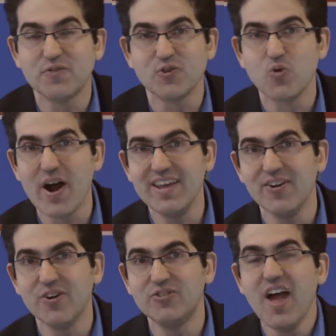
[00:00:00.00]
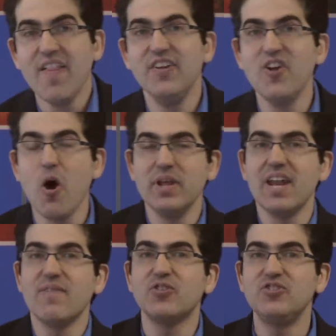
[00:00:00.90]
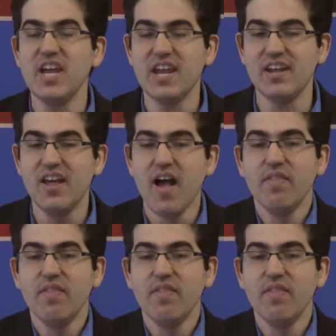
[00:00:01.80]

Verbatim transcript: for 20 years that nobody had ever seen,